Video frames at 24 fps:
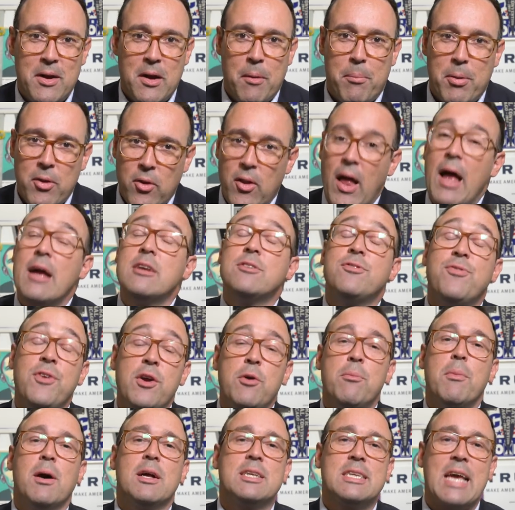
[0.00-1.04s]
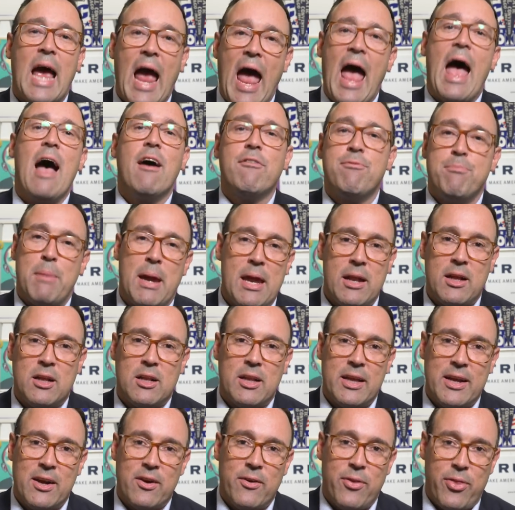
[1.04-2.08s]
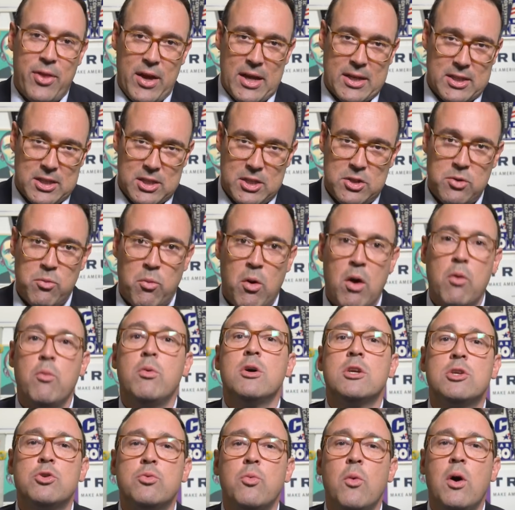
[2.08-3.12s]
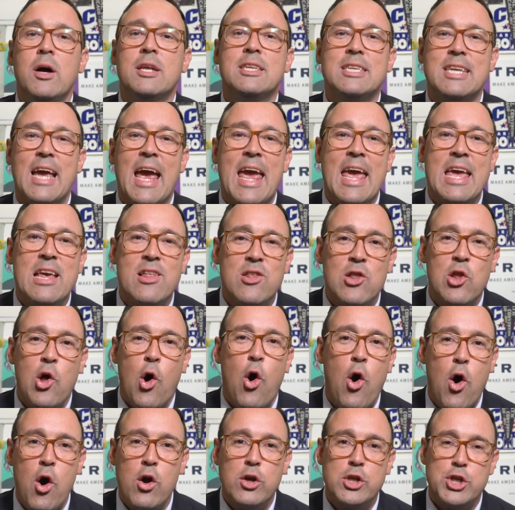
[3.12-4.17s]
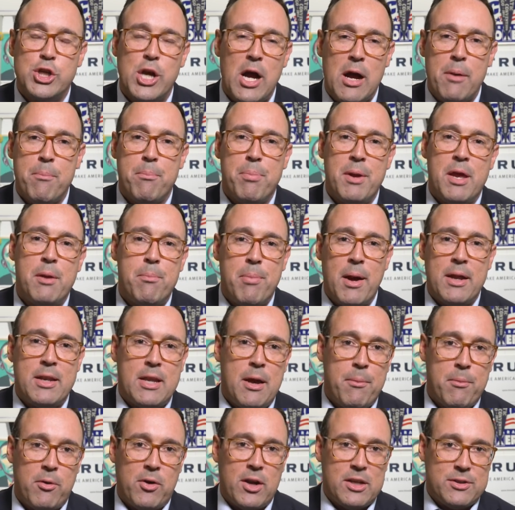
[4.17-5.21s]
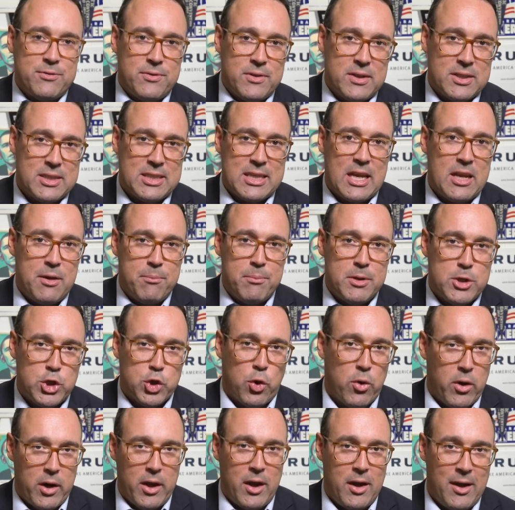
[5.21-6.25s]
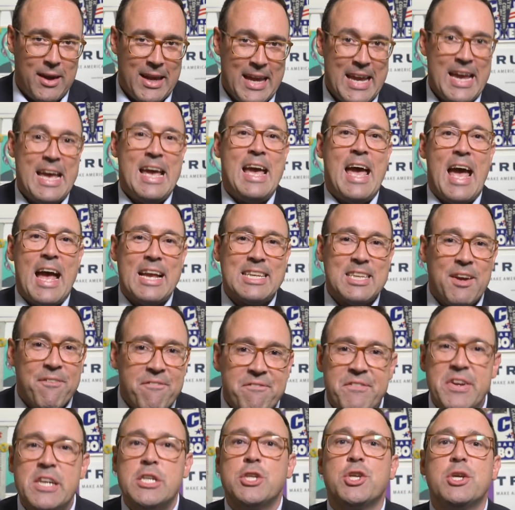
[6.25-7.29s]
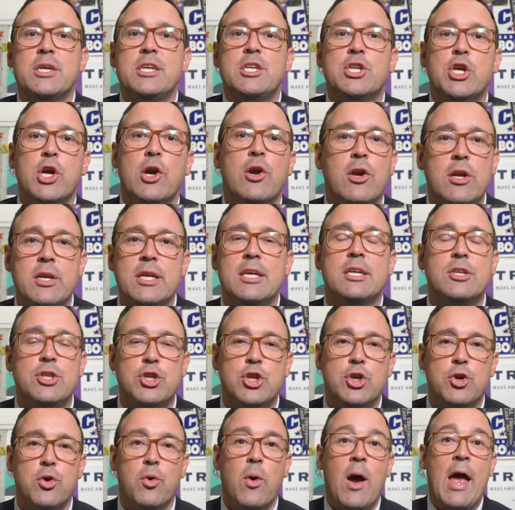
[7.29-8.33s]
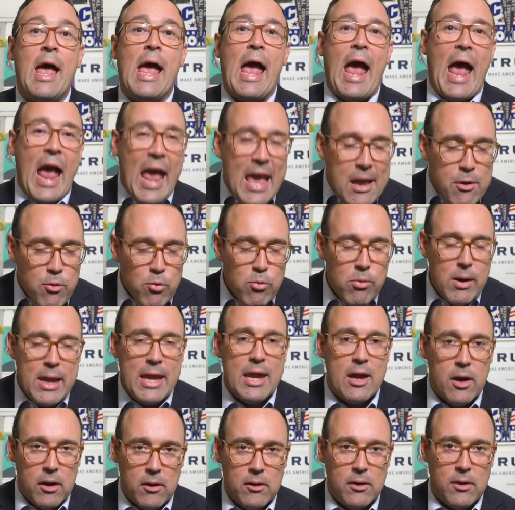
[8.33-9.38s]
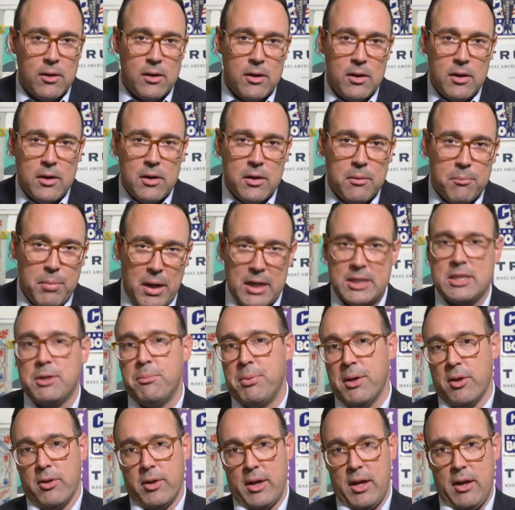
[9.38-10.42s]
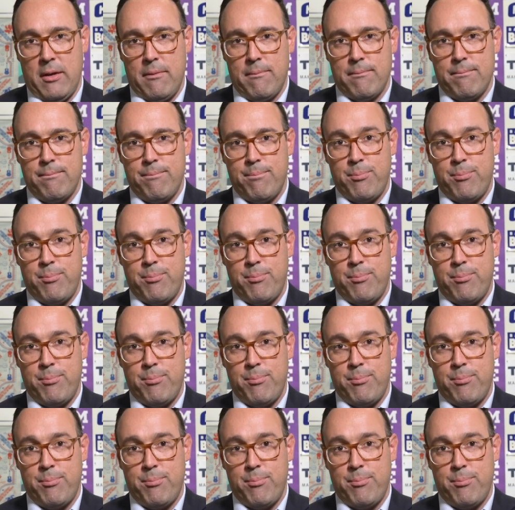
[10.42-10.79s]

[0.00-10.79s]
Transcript: But the last few months have made clear this. What was once a long shot bid by Democrats for the Senate majority has officially turned into a real possibility.